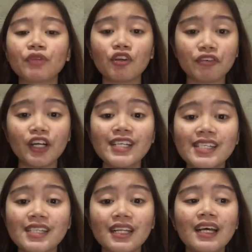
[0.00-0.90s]

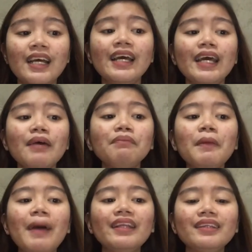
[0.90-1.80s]
first,
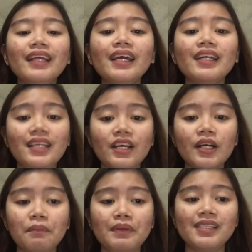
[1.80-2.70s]
implementing an
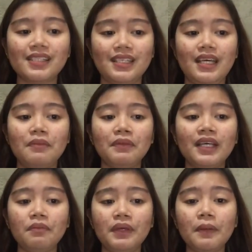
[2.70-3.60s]
ERP scheme
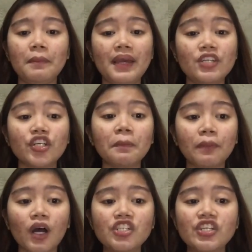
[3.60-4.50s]
can be a major
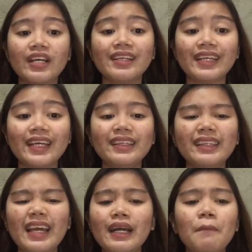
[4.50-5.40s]
project that can
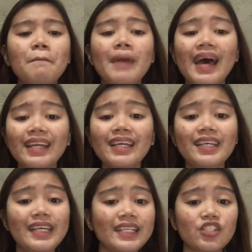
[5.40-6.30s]
take many
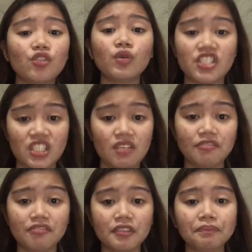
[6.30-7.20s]
years to achieve.
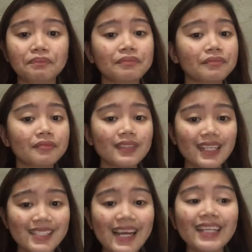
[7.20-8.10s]

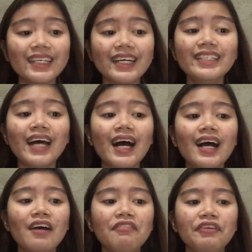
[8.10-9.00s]
Second,
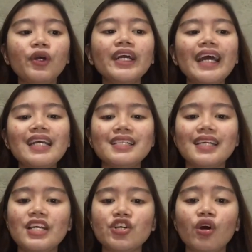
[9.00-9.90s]
few
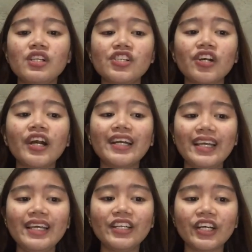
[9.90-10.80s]
organizations are
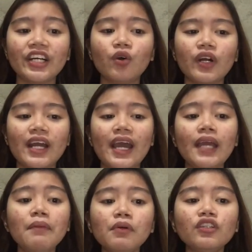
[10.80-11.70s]
eager or
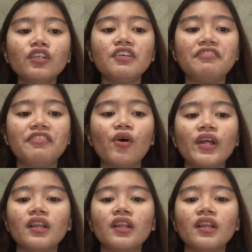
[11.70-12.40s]
able to devote